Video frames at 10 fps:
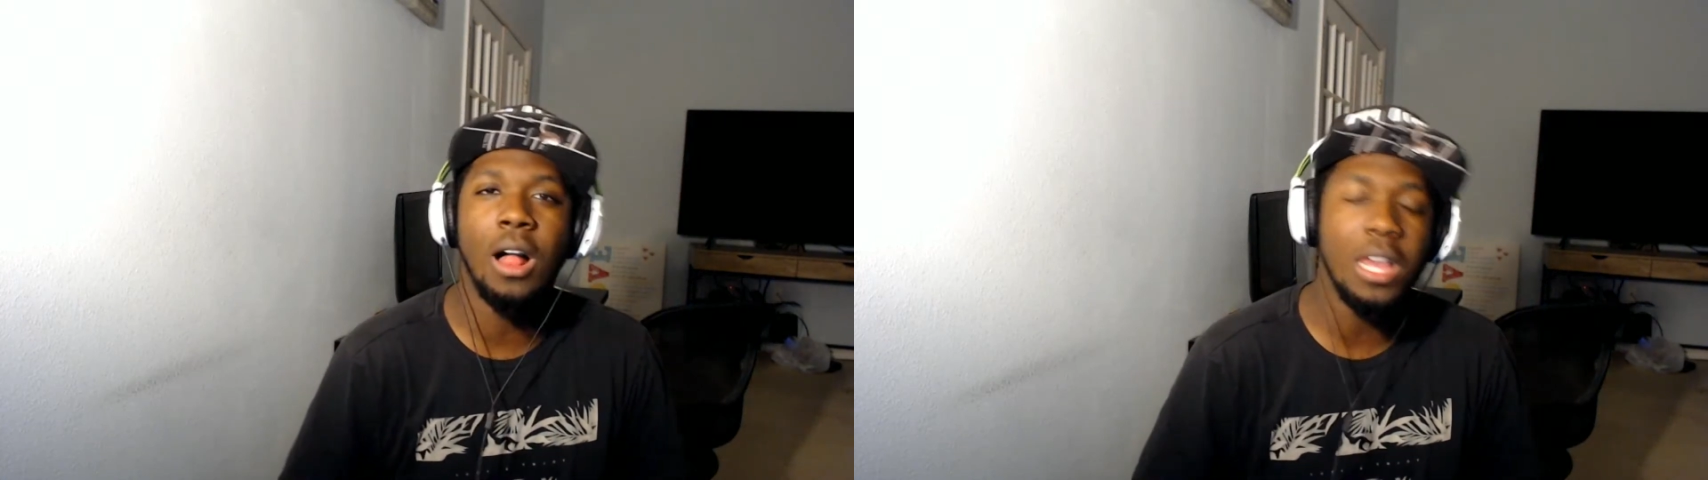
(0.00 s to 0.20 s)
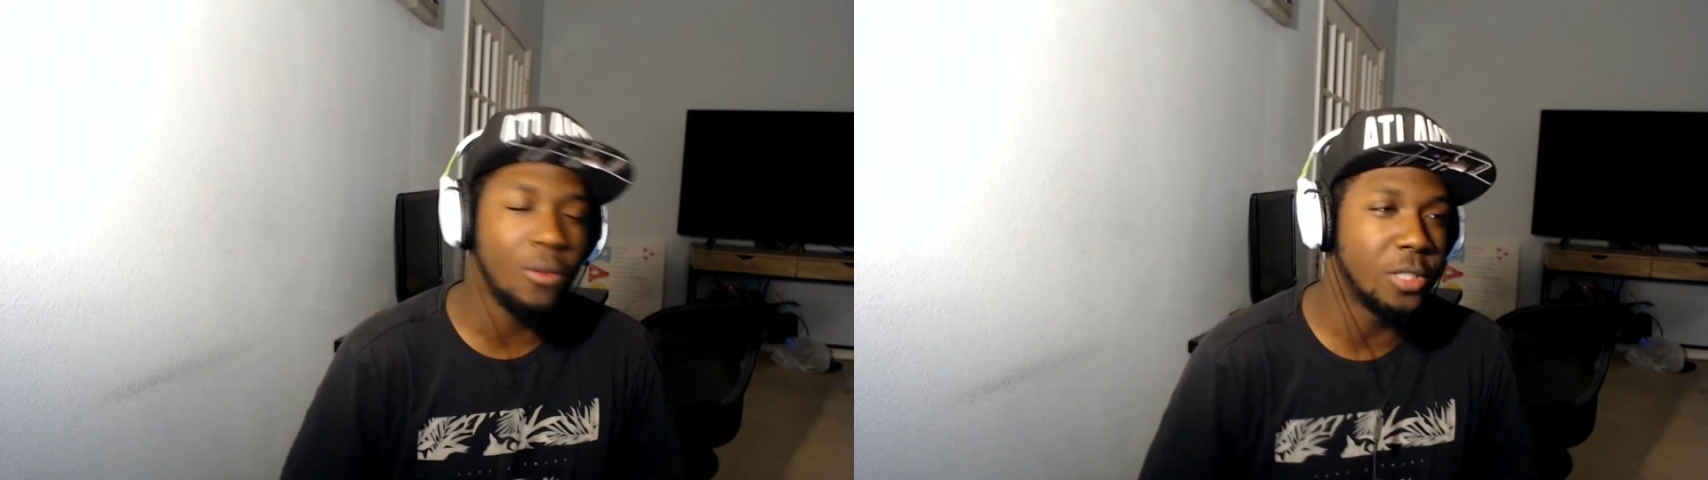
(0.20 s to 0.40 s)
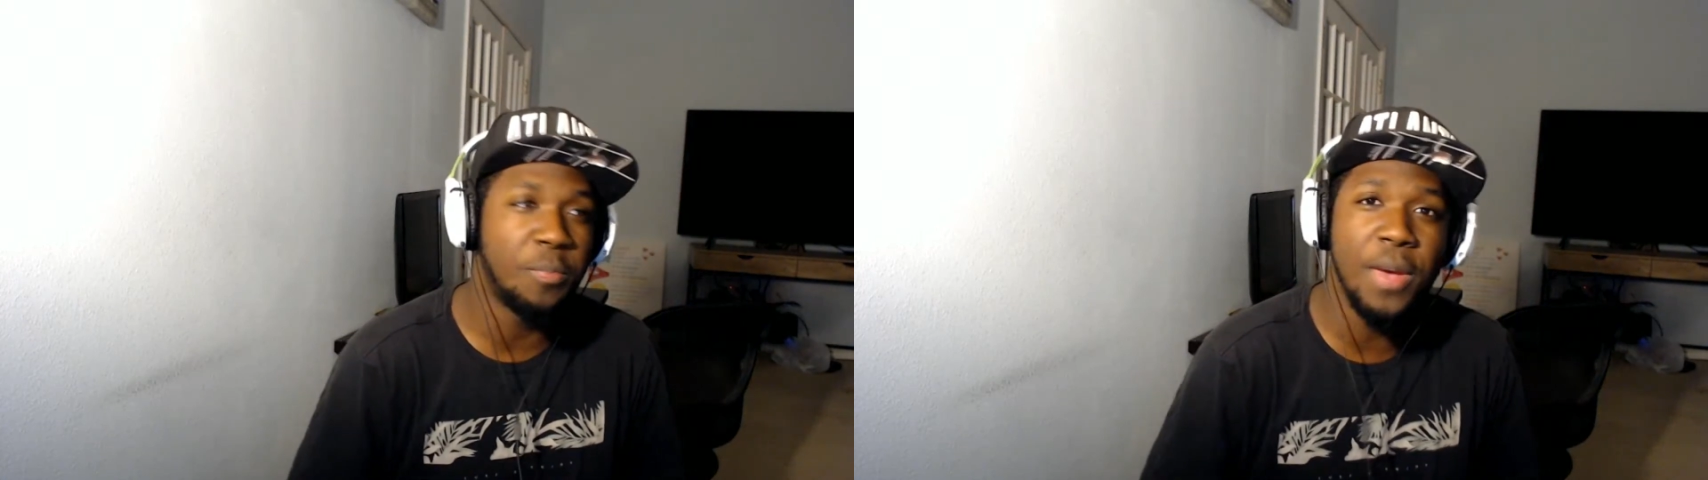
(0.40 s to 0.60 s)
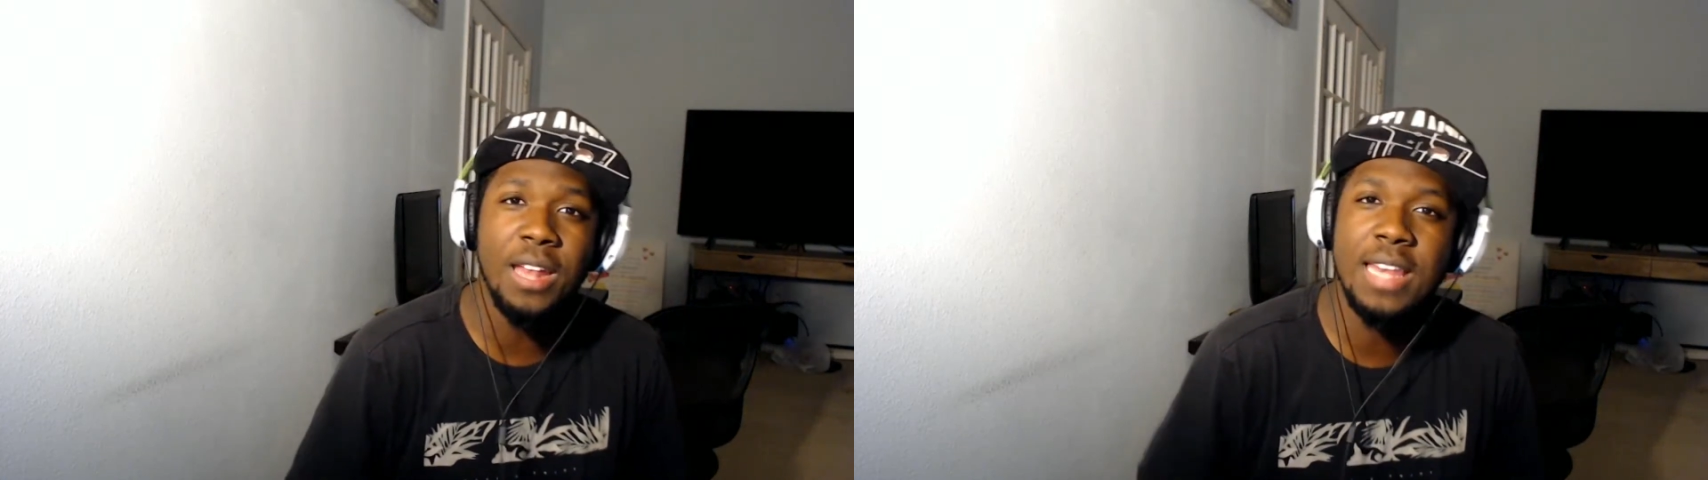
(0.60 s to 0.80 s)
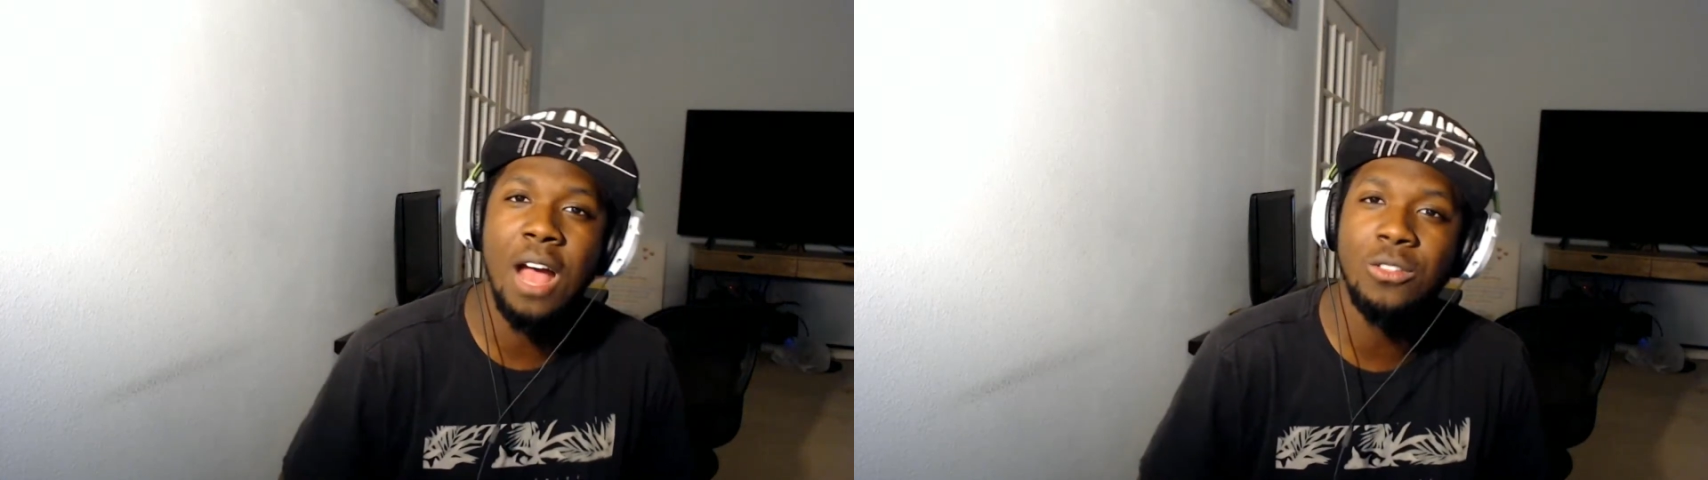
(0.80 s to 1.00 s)
he was
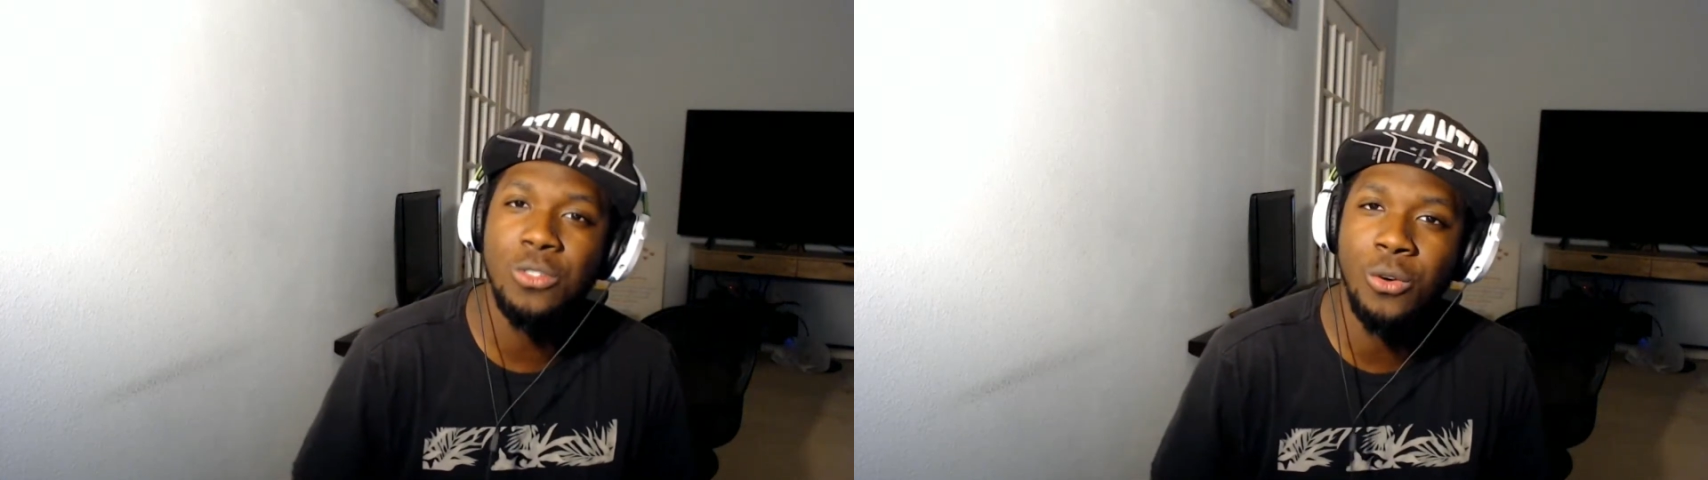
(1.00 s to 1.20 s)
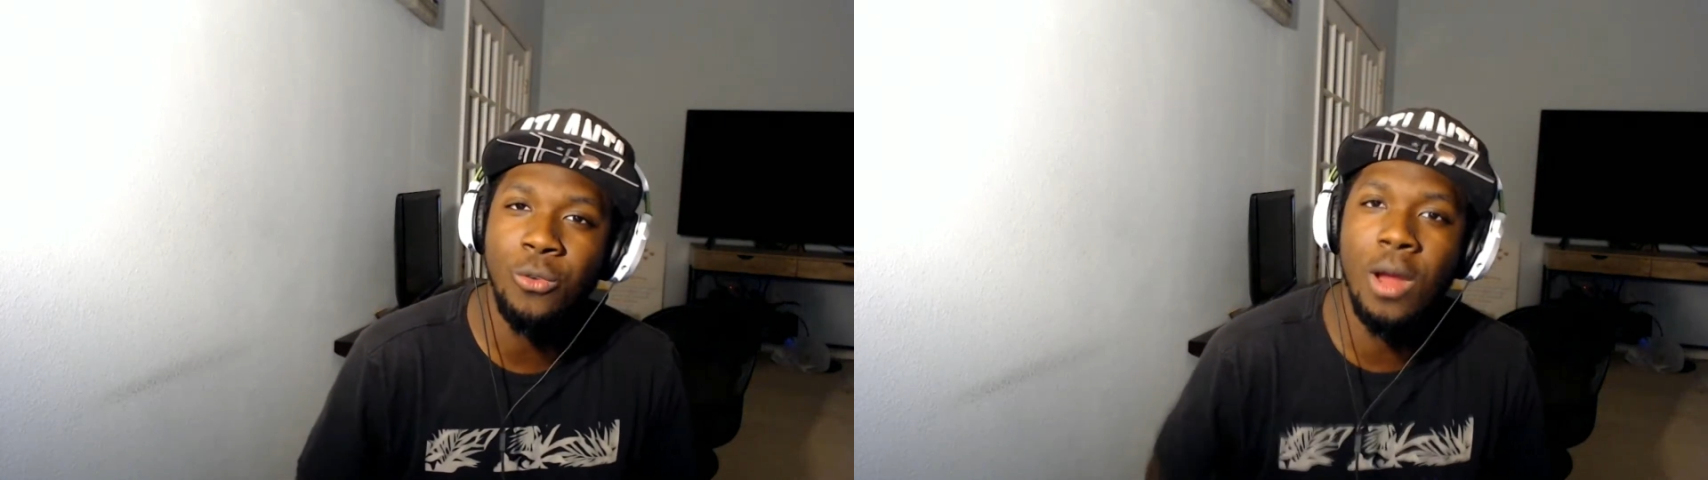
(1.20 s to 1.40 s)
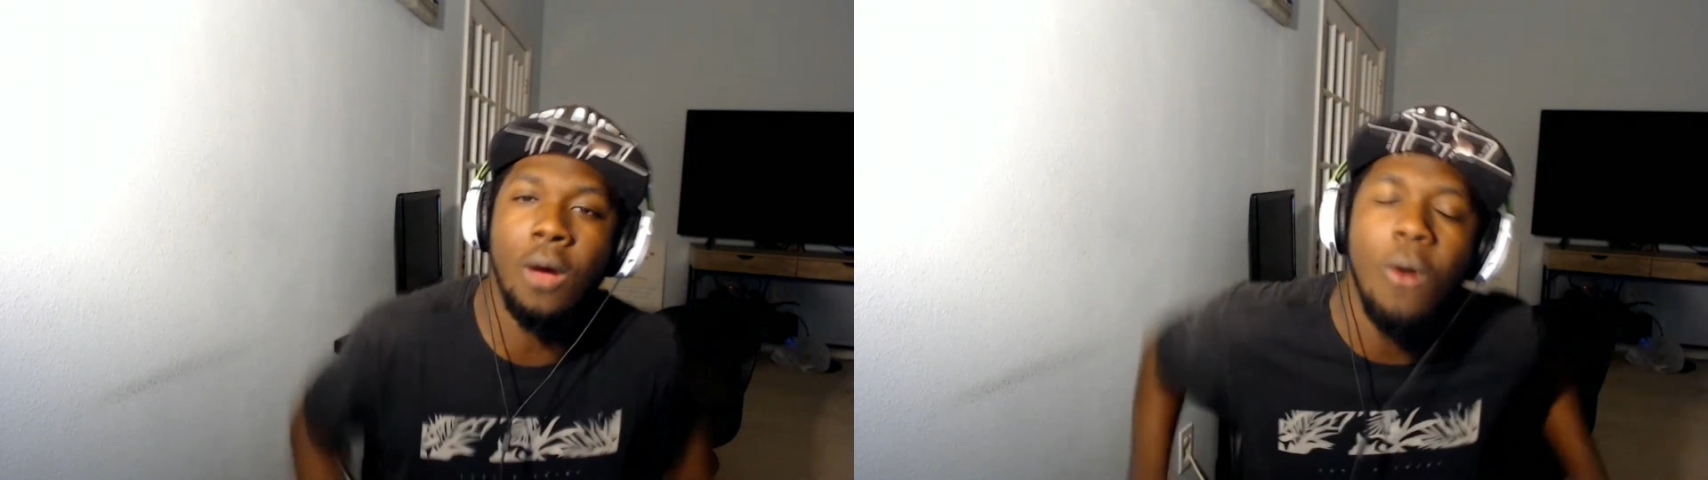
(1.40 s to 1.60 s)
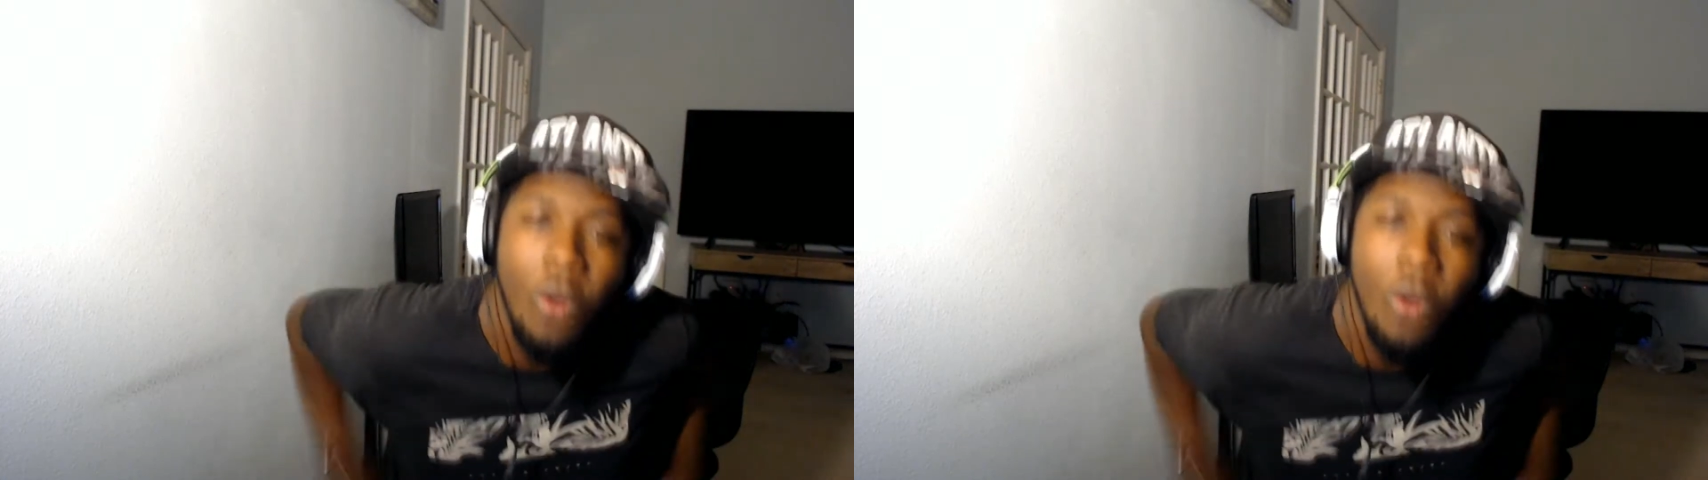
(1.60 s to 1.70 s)
pinned down to the ground